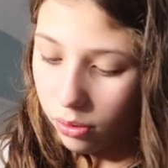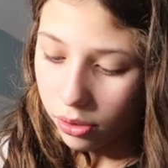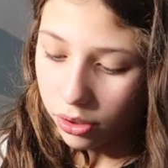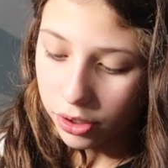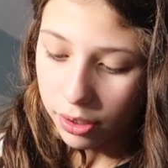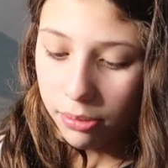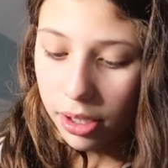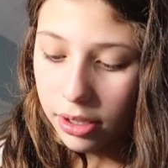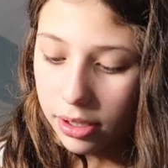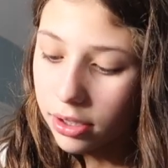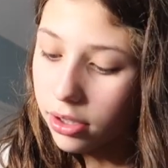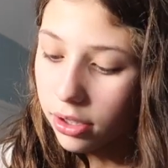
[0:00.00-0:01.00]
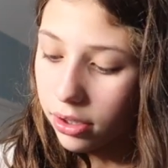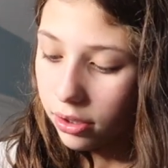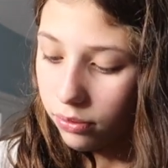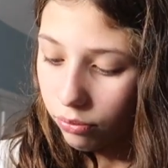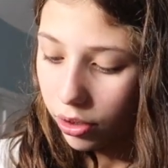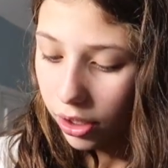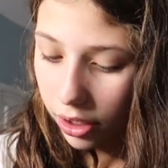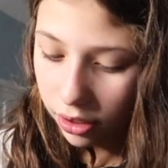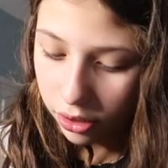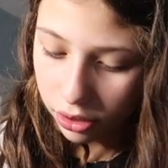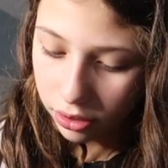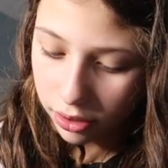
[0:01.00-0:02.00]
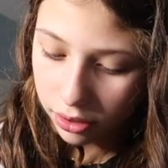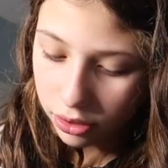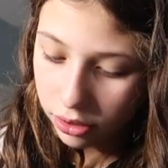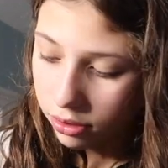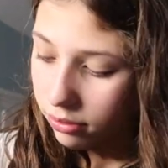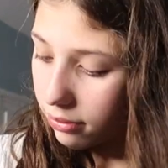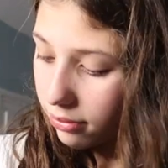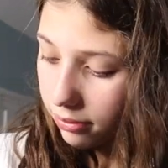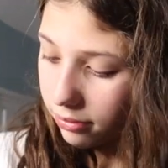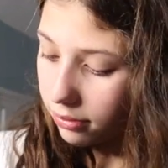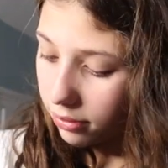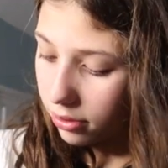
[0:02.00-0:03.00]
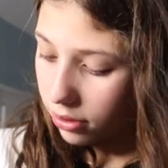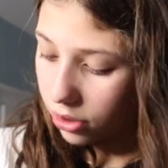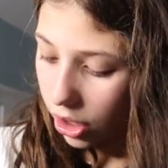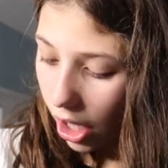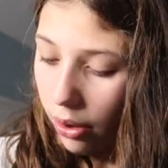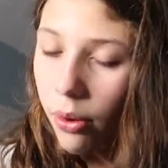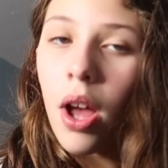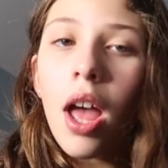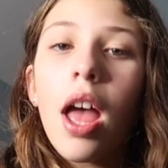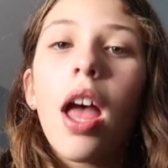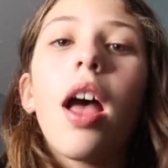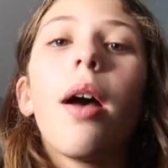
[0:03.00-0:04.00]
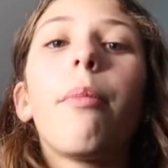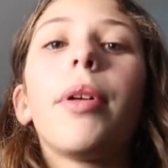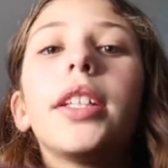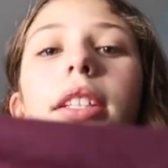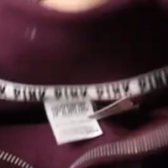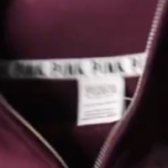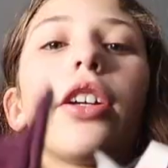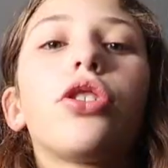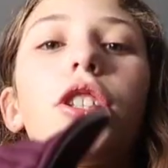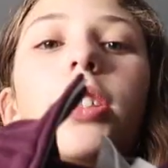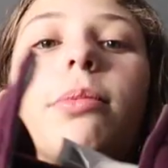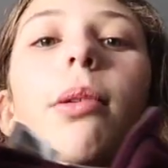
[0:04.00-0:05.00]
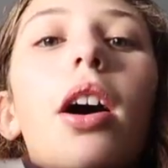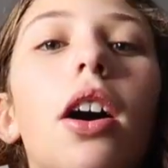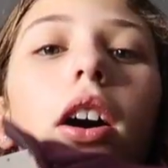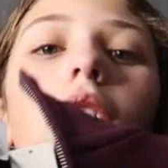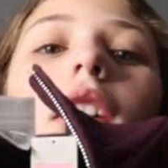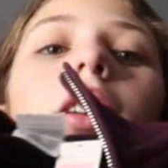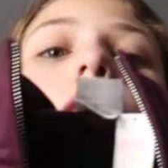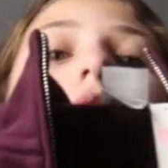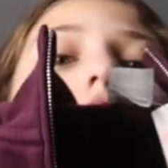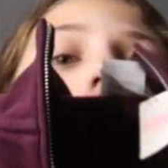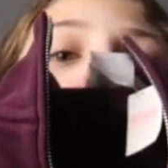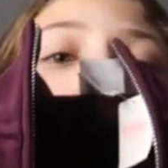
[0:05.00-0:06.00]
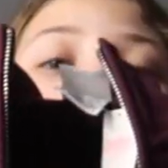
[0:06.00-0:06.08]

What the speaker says: a quarter zip because it's really slow. But it's an extra small. It's really